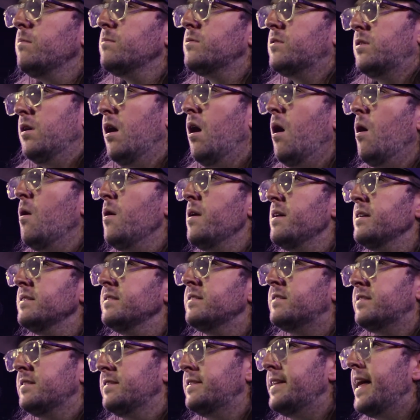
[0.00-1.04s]
Go
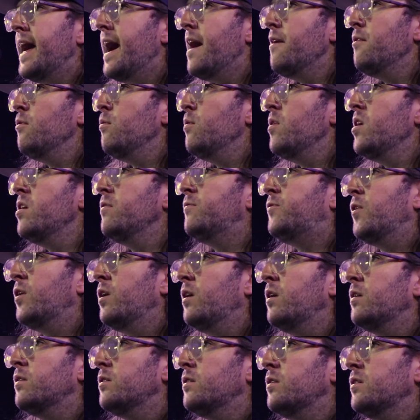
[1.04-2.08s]
into that
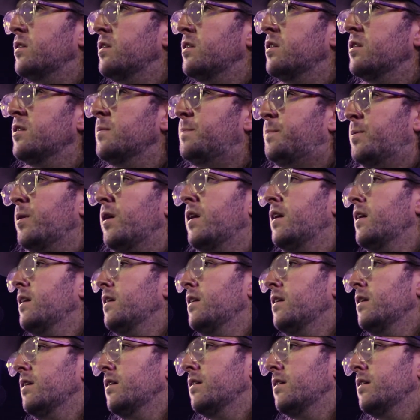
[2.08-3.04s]
river to pray.